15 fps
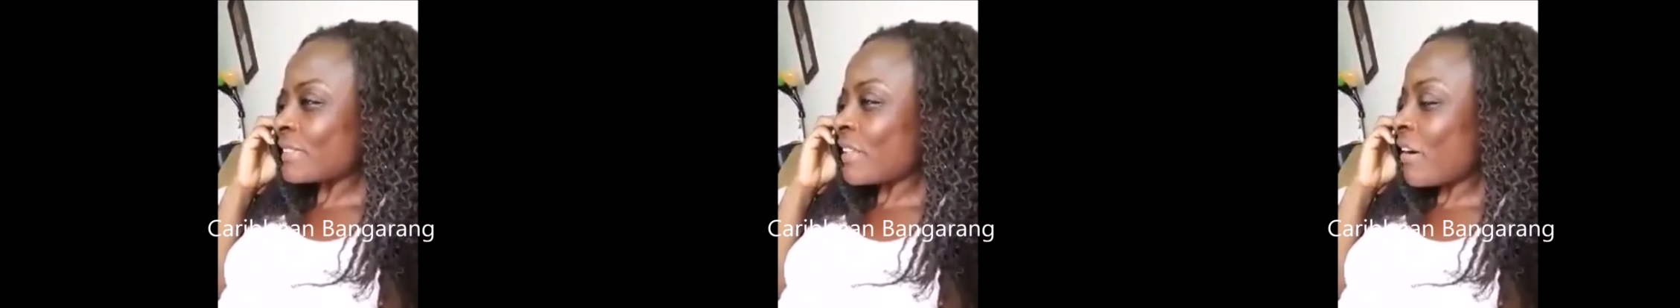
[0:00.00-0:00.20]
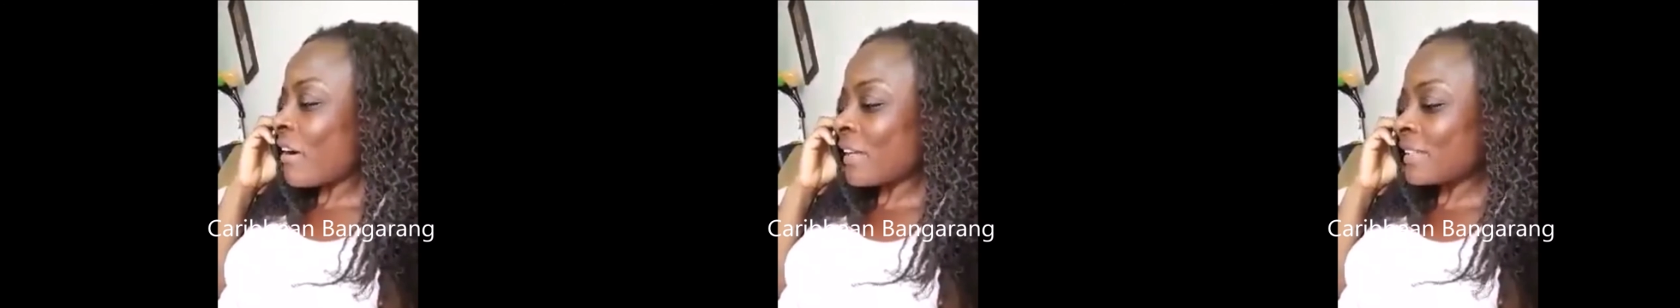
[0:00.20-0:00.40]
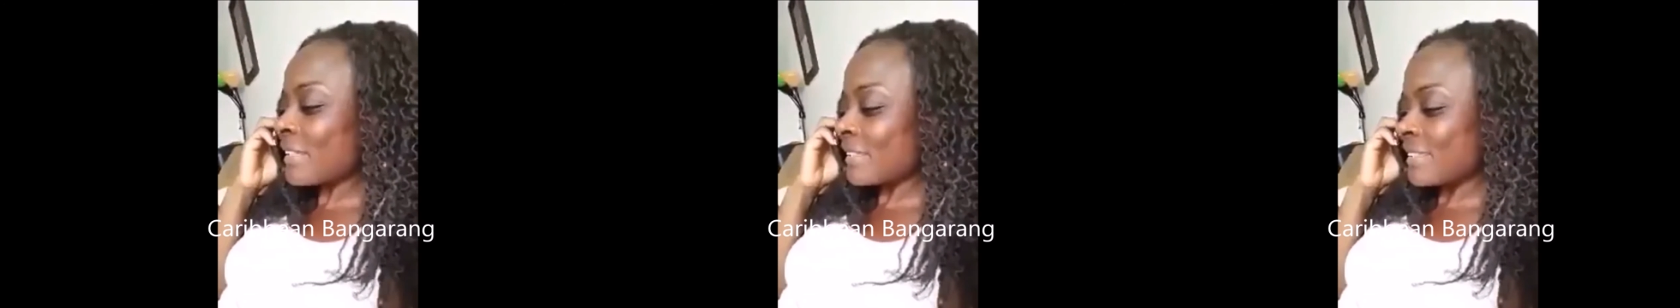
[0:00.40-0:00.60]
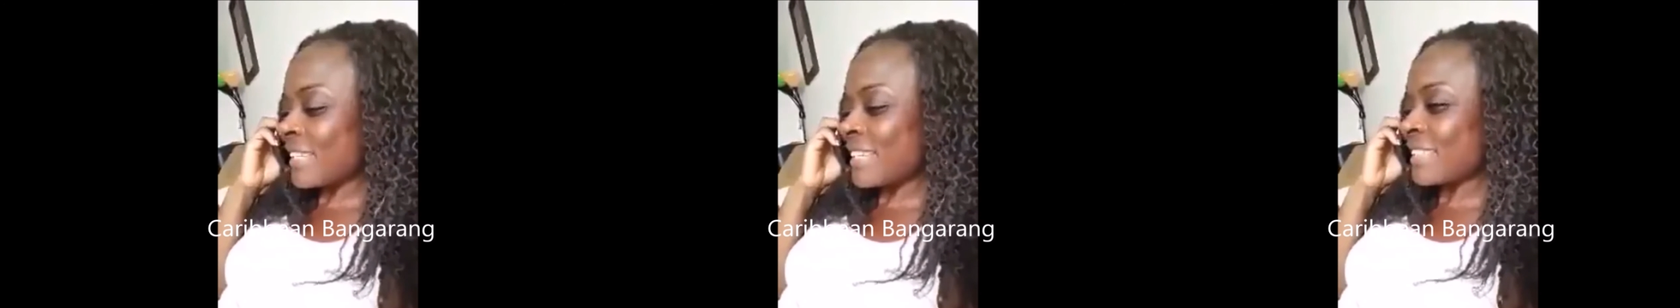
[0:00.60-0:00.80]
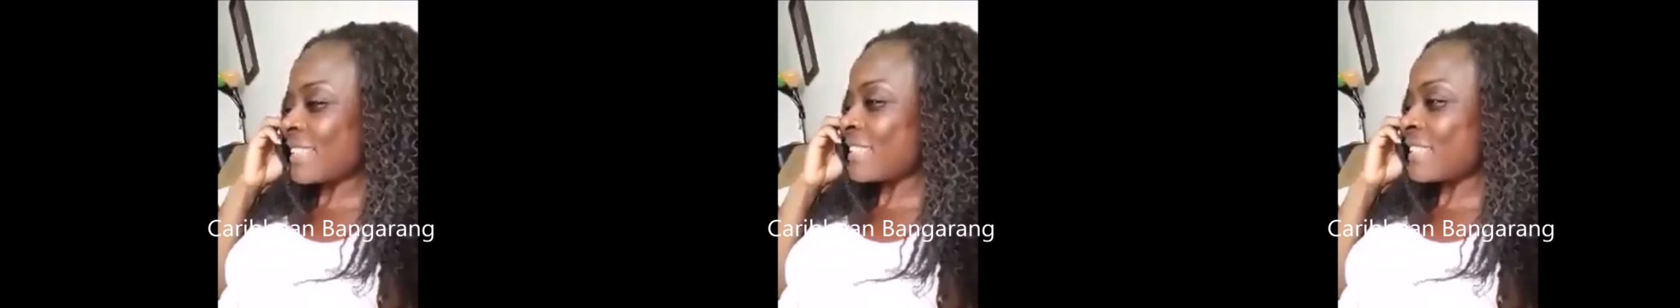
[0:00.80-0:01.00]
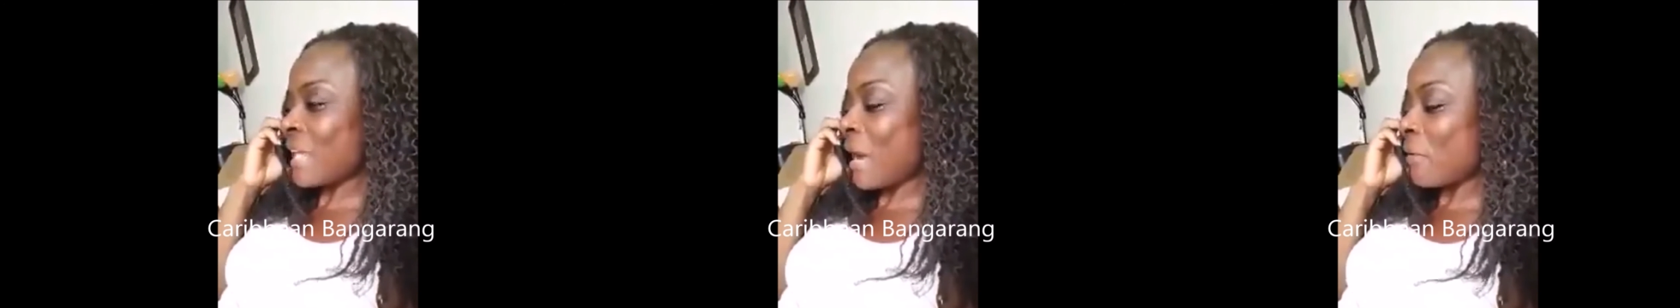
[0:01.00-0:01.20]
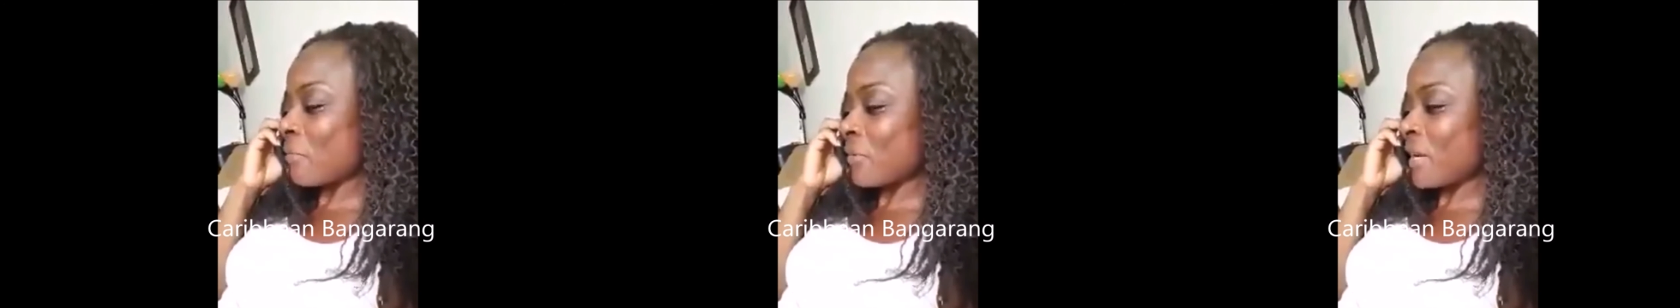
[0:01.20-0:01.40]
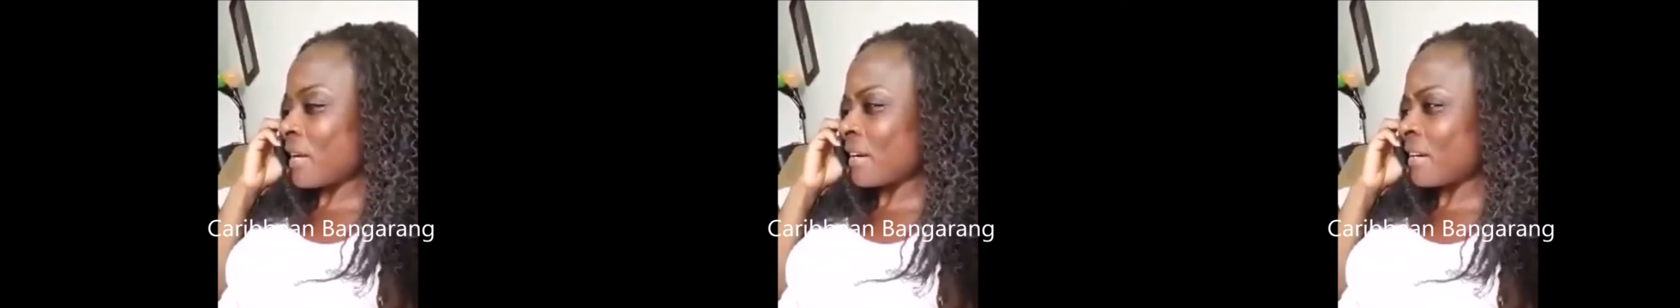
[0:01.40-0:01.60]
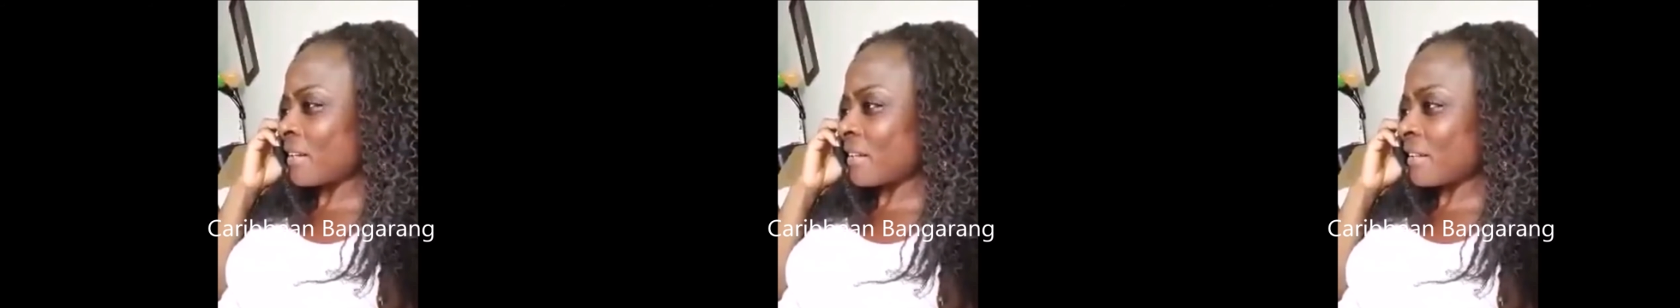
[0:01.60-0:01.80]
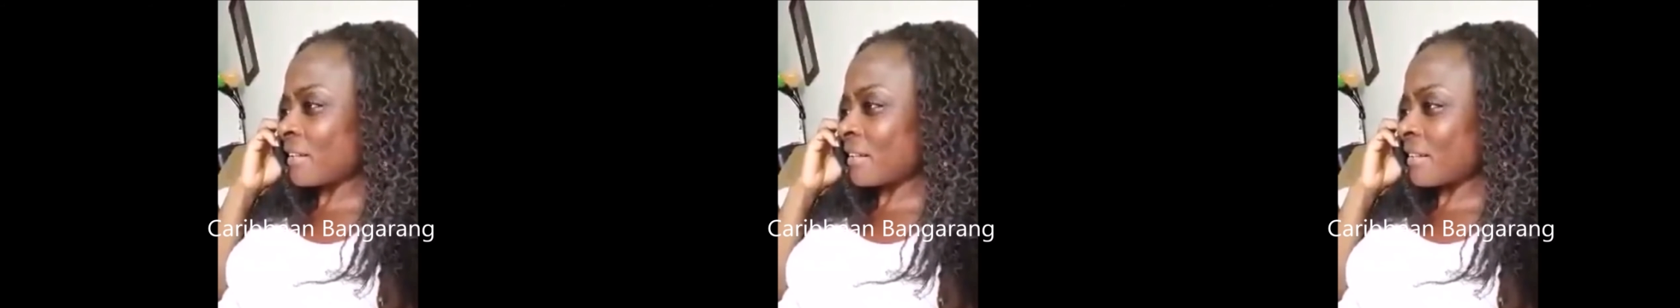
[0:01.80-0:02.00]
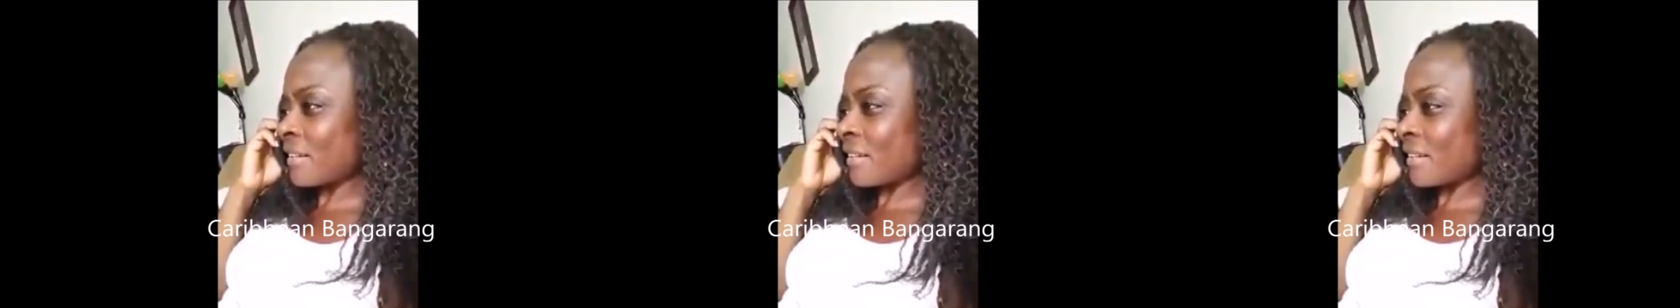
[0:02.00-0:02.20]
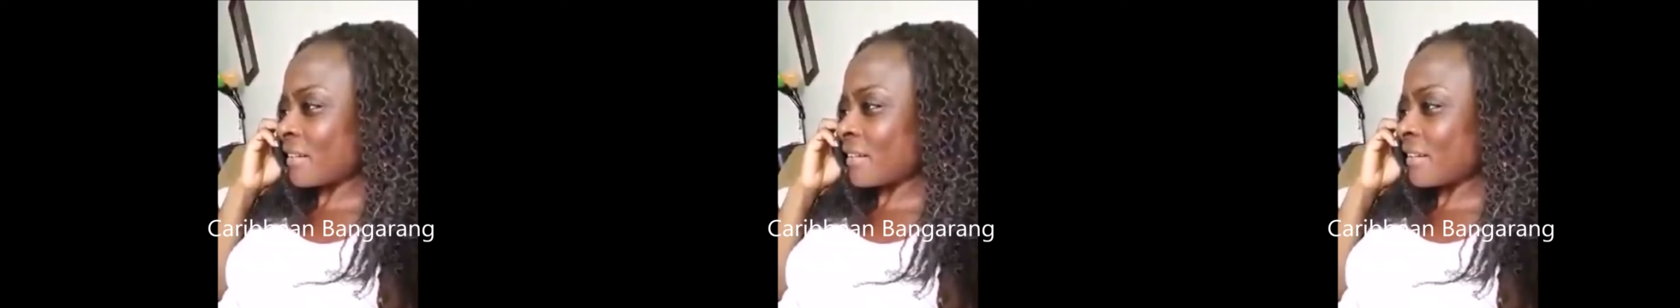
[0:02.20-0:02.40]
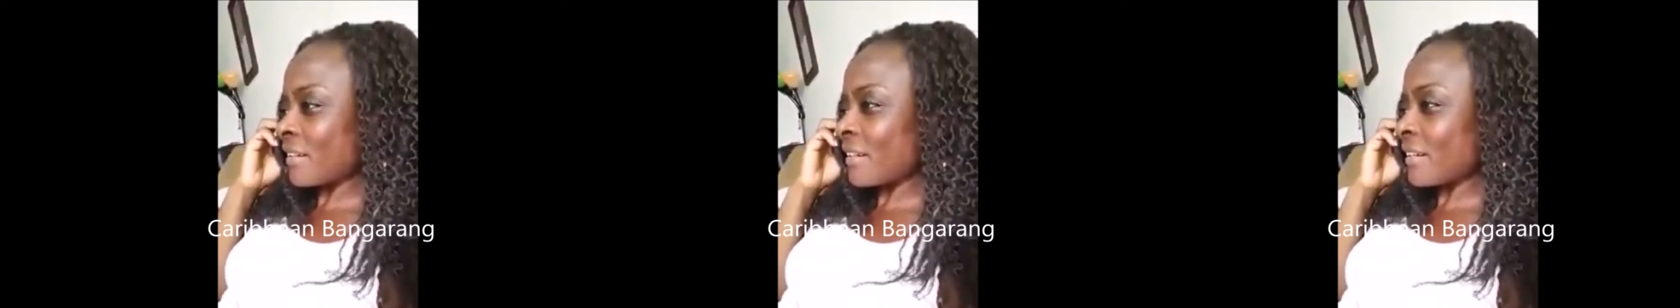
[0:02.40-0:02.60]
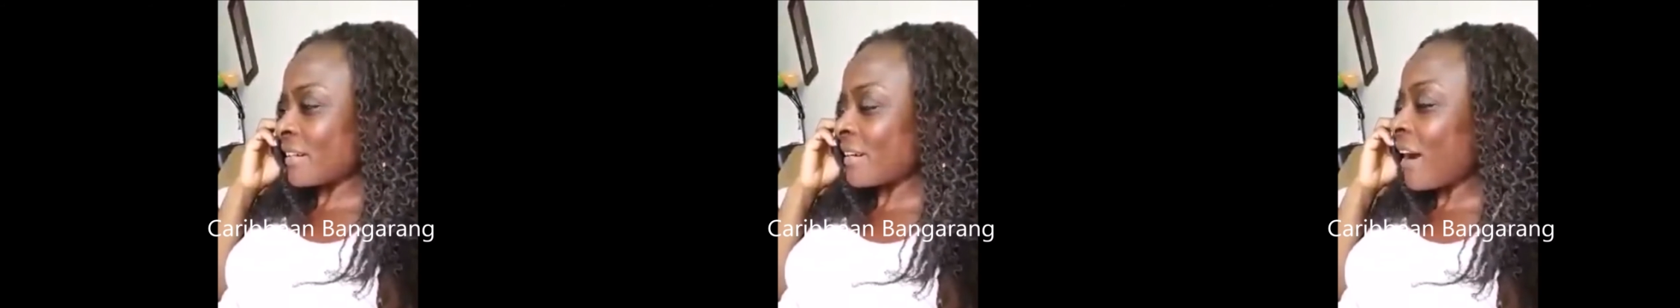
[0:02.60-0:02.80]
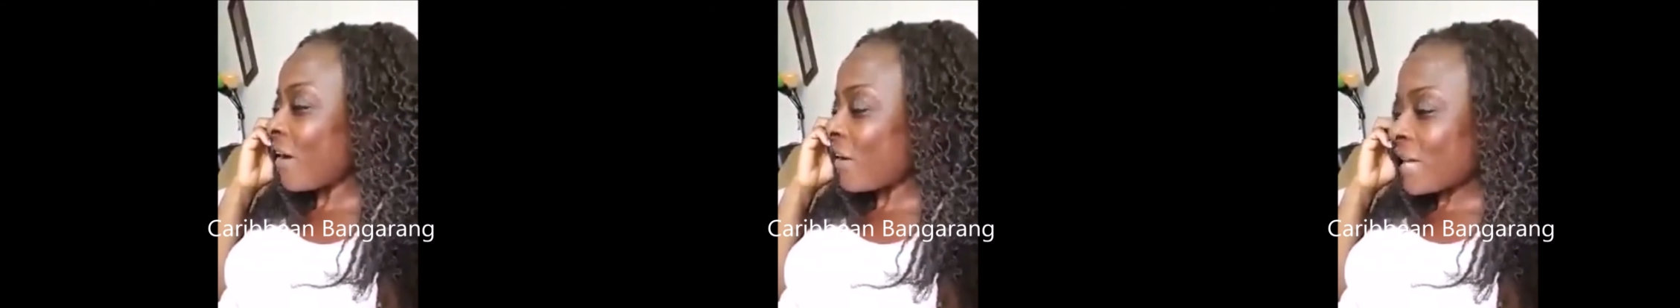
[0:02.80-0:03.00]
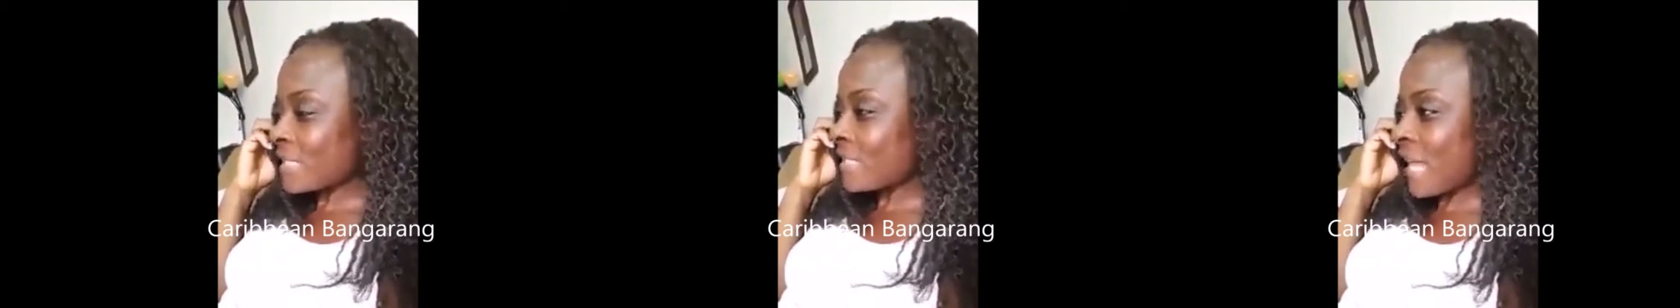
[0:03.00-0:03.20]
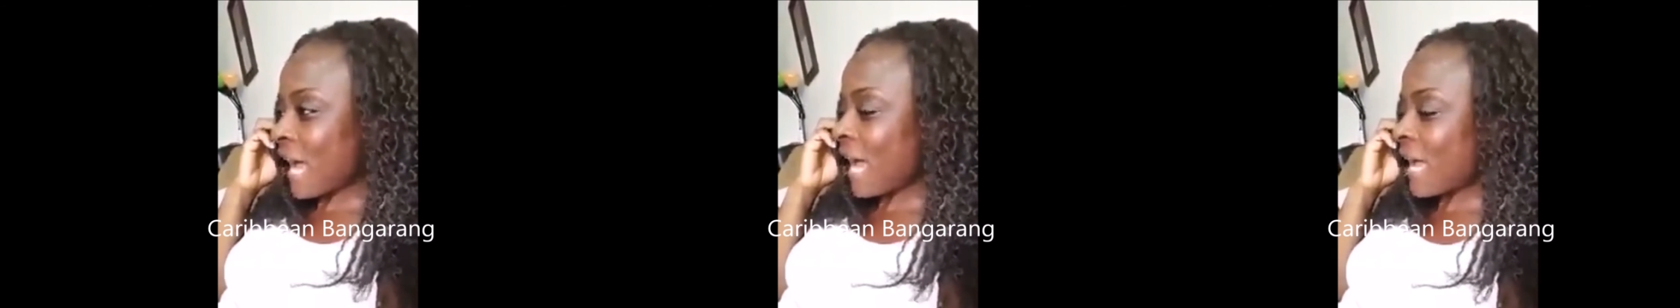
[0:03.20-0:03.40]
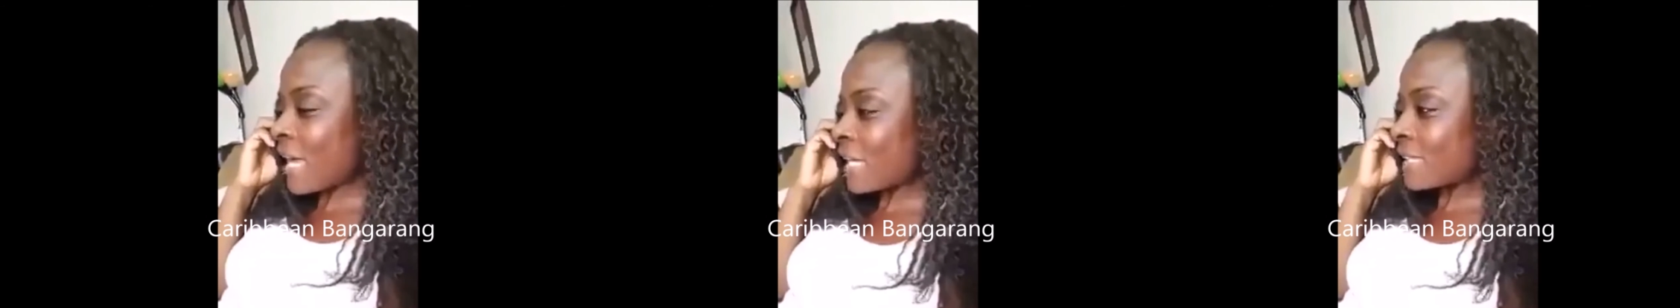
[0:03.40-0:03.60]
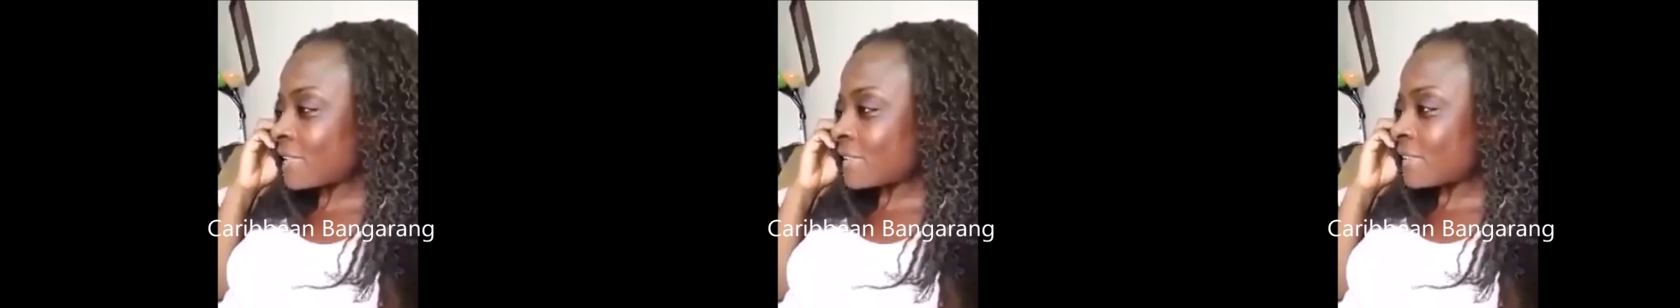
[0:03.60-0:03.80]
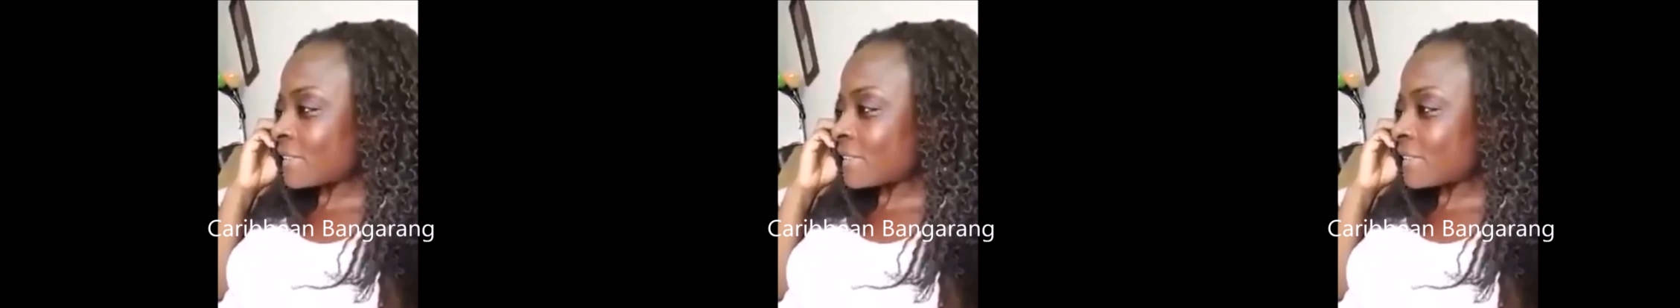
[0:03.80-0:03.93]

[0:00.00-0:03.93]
No, th this is not weird. No, it's not.